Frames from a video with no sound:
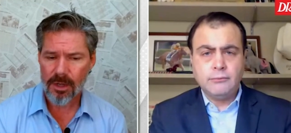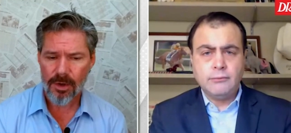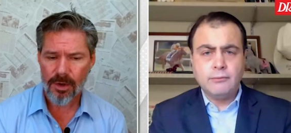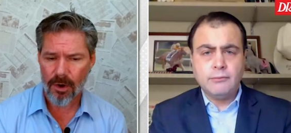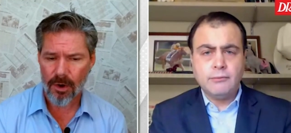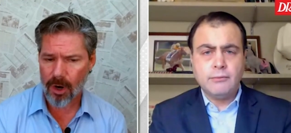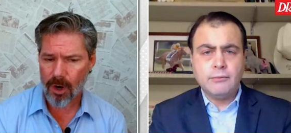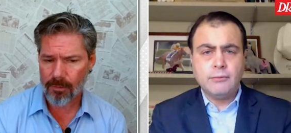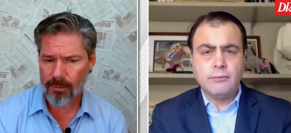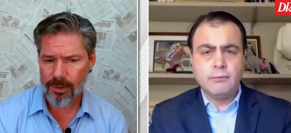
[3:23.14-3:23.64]

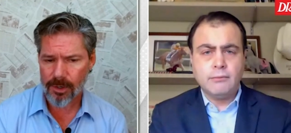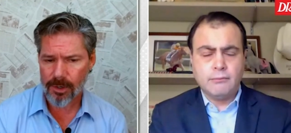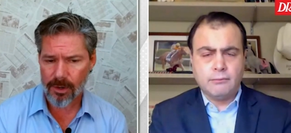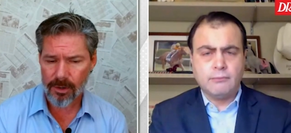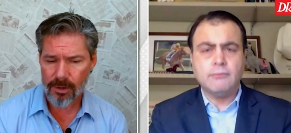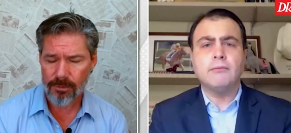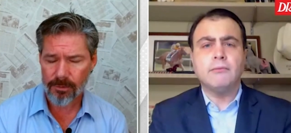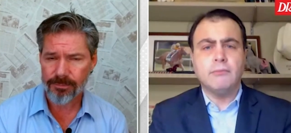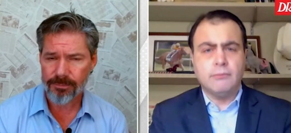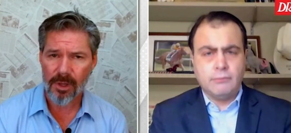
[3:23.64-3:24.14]
Speaker 1: all in
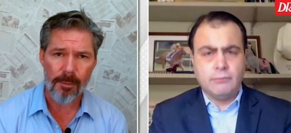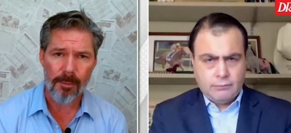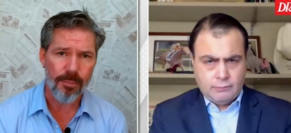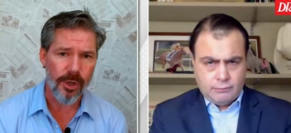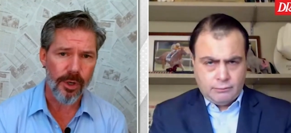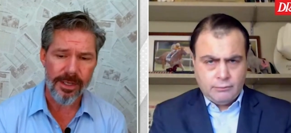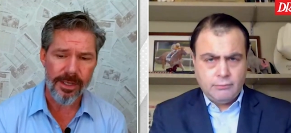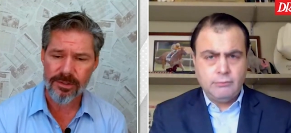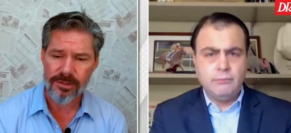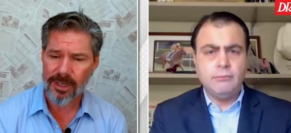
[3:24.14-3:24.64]
all a
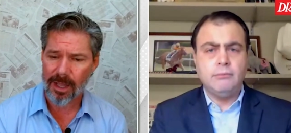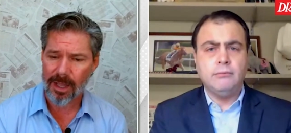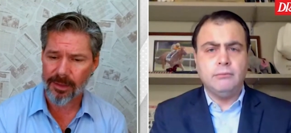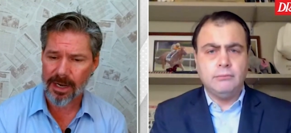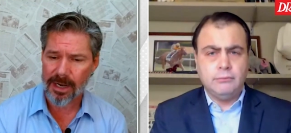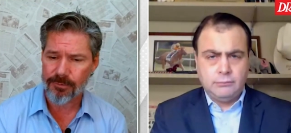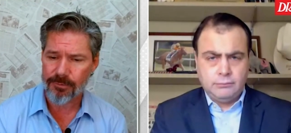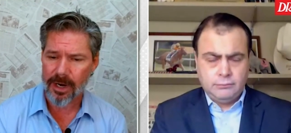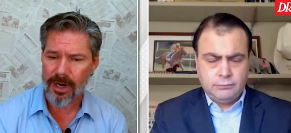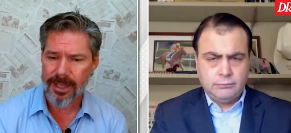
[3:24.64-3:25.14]
pretty solid
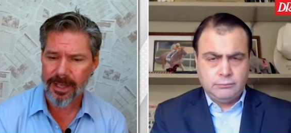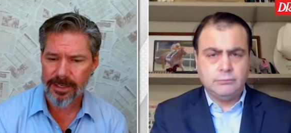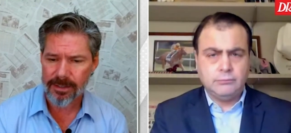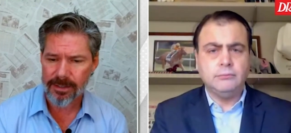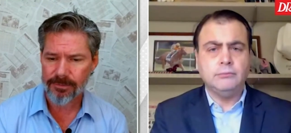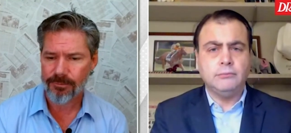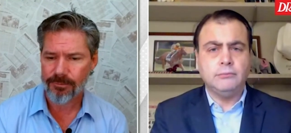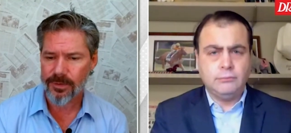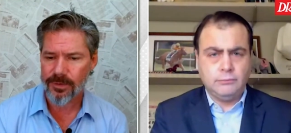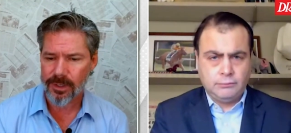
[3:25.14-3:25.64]
effort. I
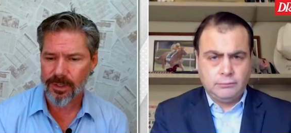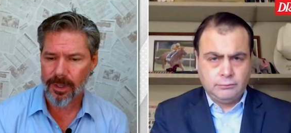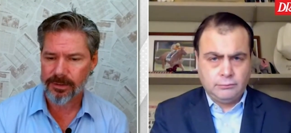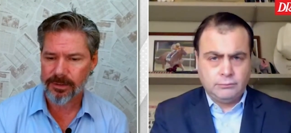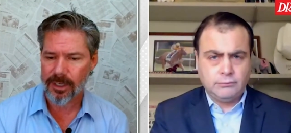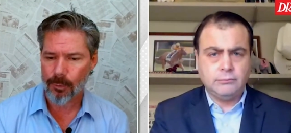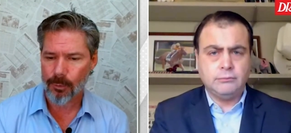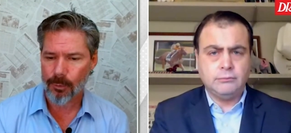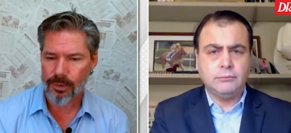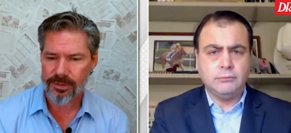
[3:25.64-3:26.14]
didn't feel like
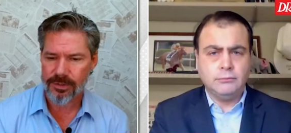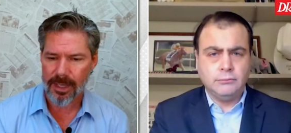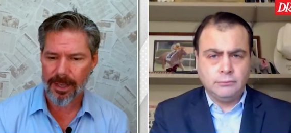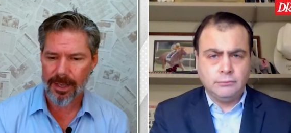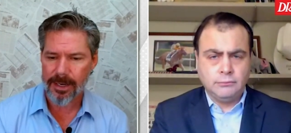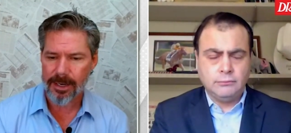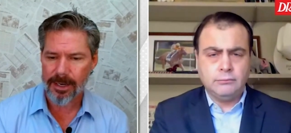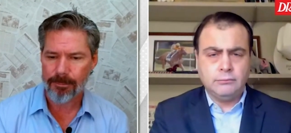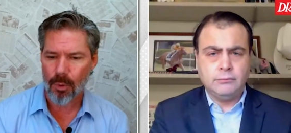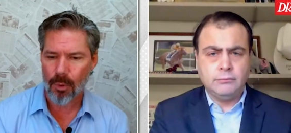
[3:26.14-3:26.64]
there was
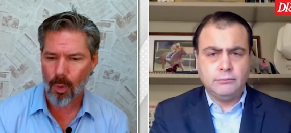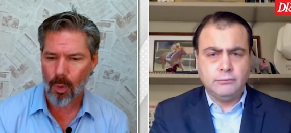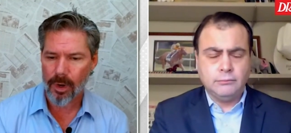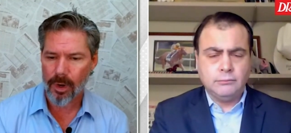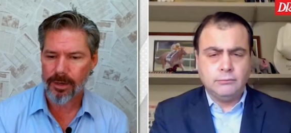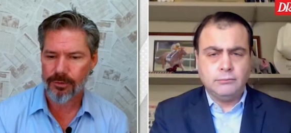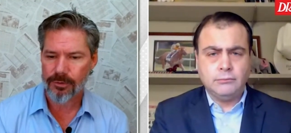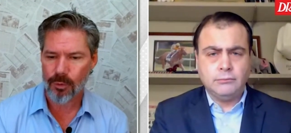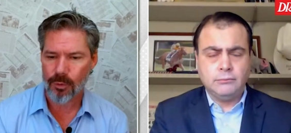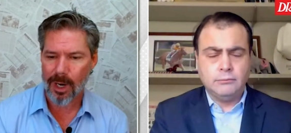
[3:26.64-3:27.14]
any
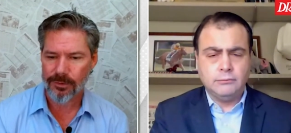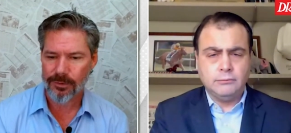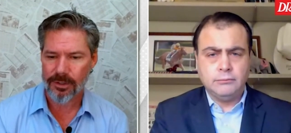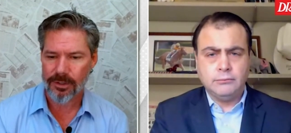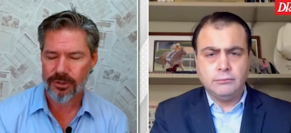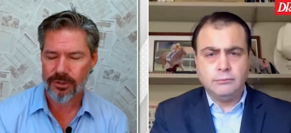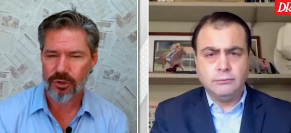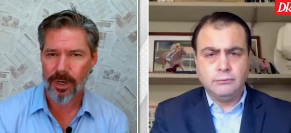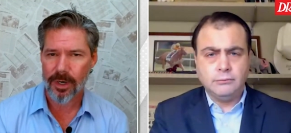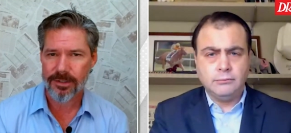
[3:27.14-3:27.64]
point throughout the
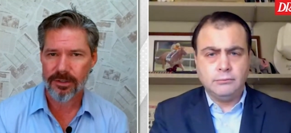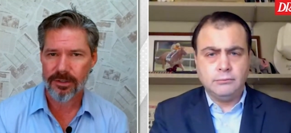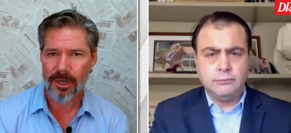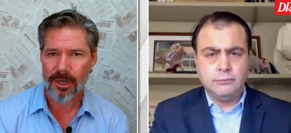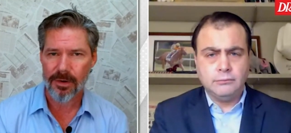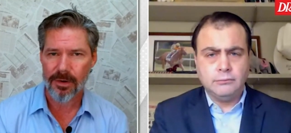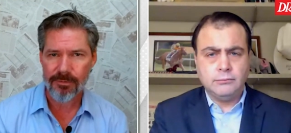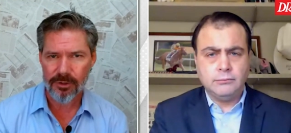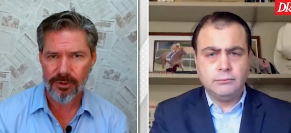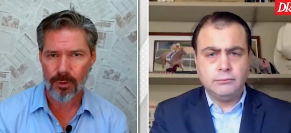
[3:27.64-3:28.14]
stretch there,
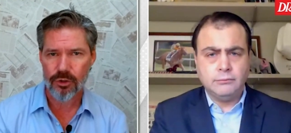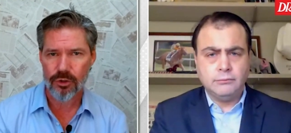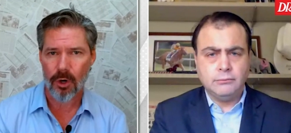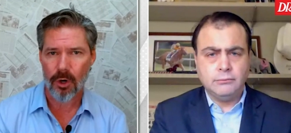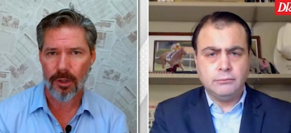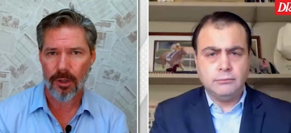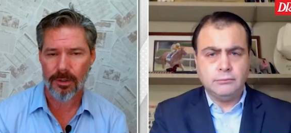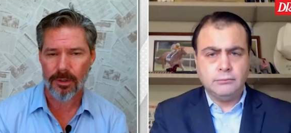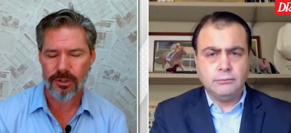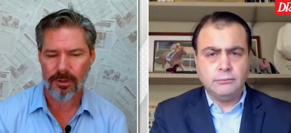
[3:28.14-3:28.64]
even though
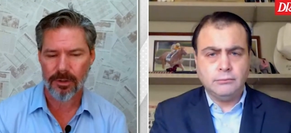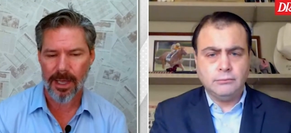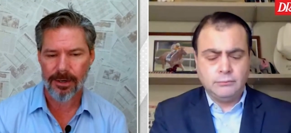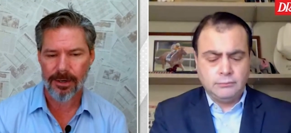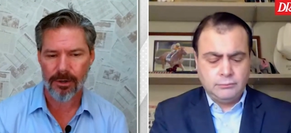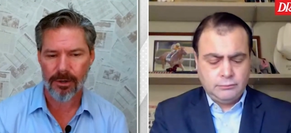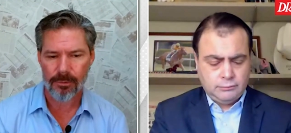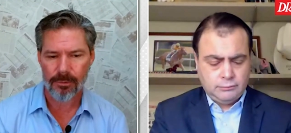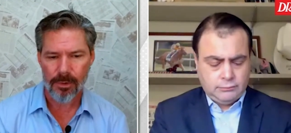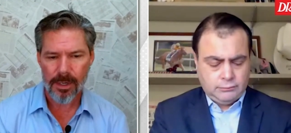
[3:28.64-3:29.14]
Chocolate
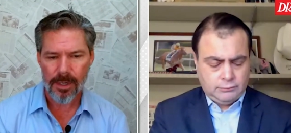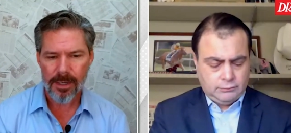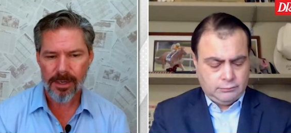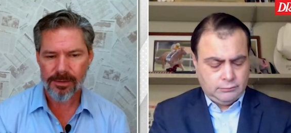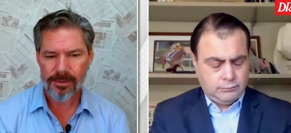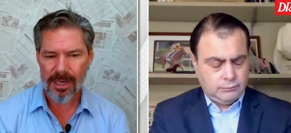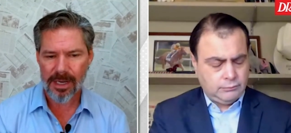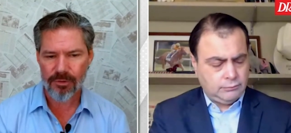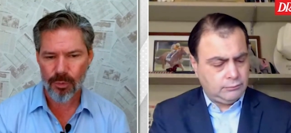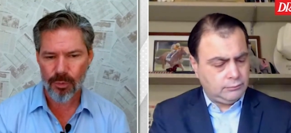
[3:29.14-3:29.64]
Gelato
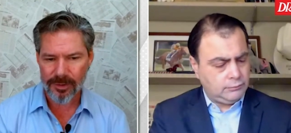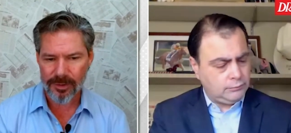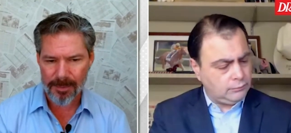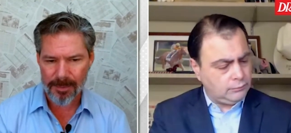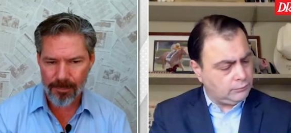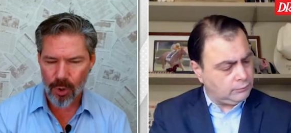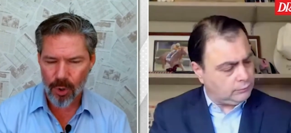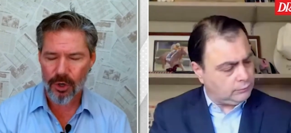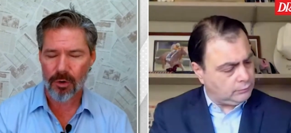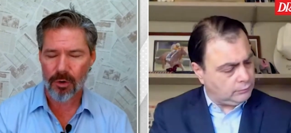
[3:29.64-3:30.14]
never really
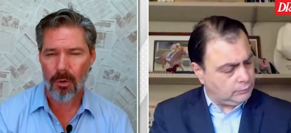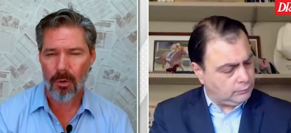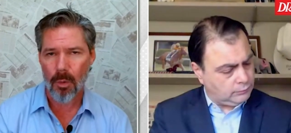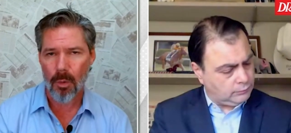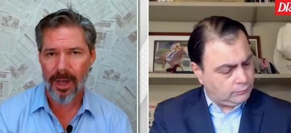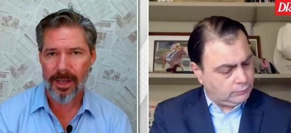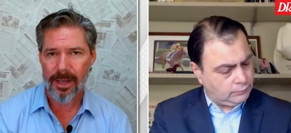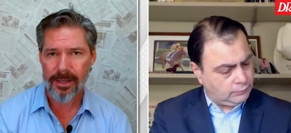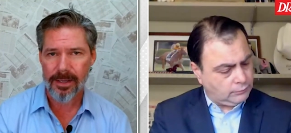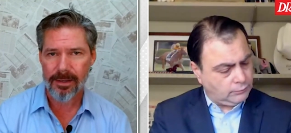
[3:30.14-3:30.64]
put her
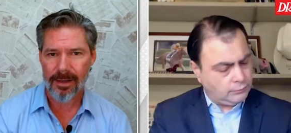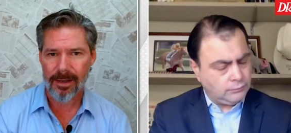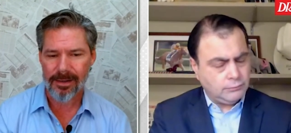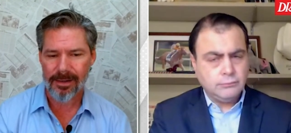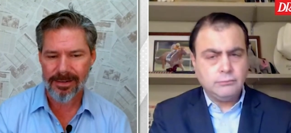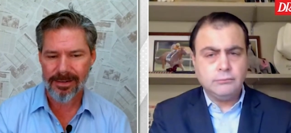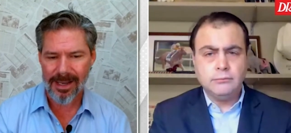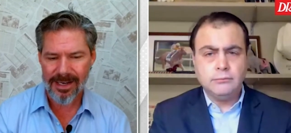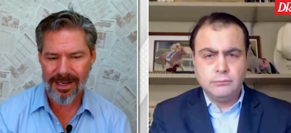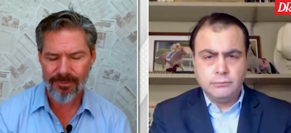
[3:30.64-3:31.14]
away. I,
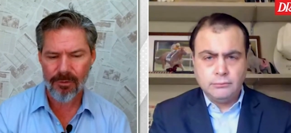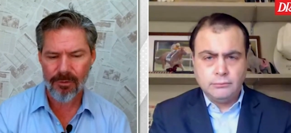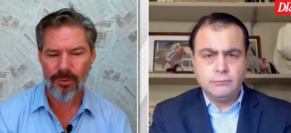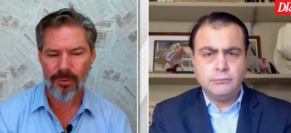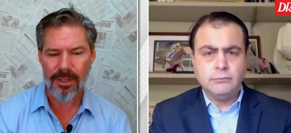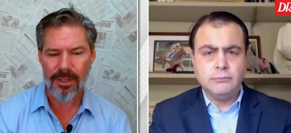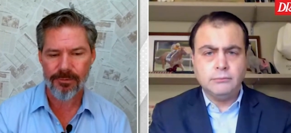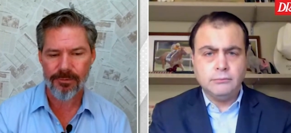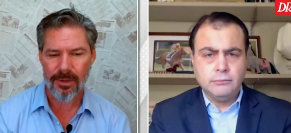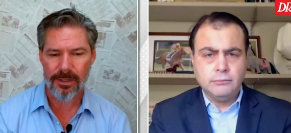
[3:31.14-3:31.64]
I never
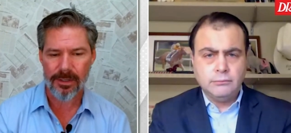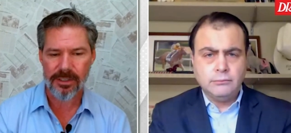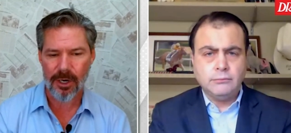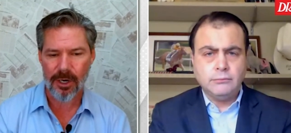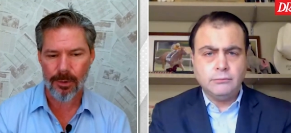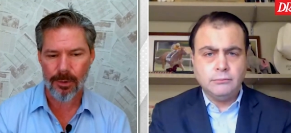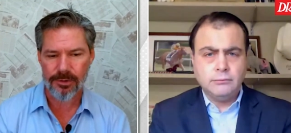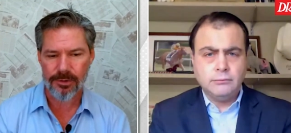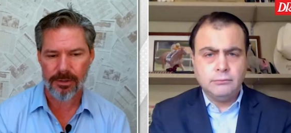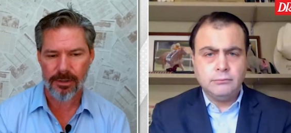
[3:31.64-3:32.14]
really felt like that
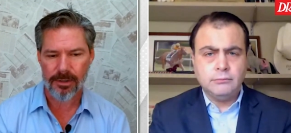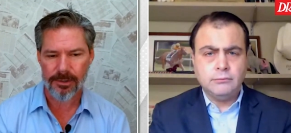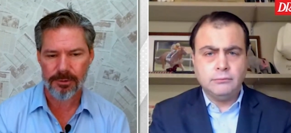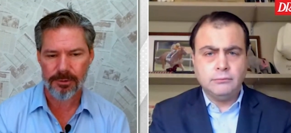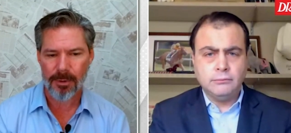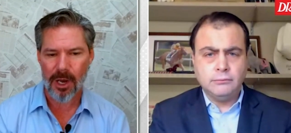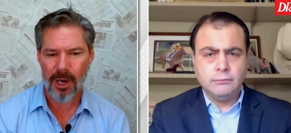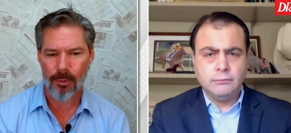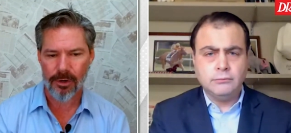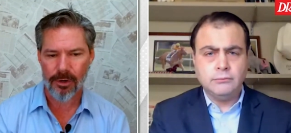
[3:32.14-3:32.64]
was a, a
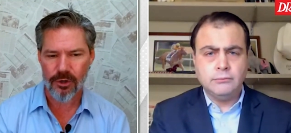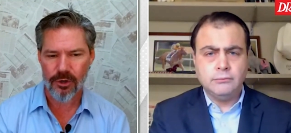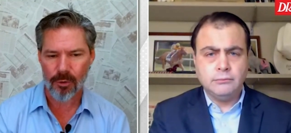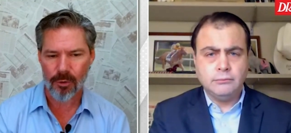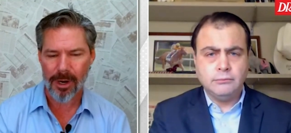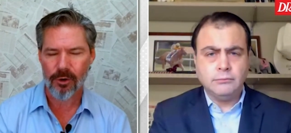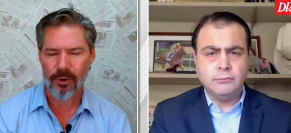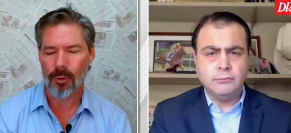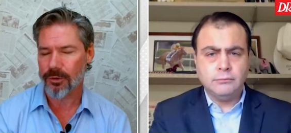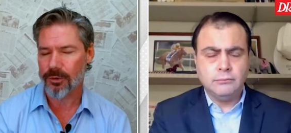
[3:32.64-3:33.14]
spot where You're
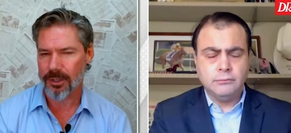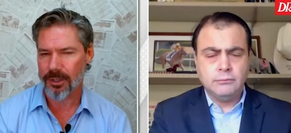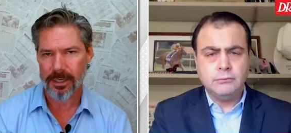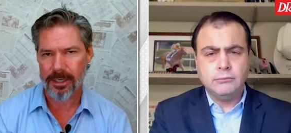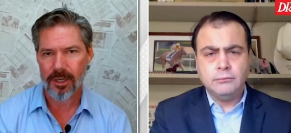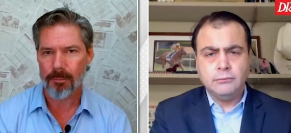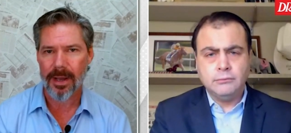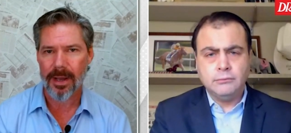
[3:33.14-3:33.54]
My Girl was going to come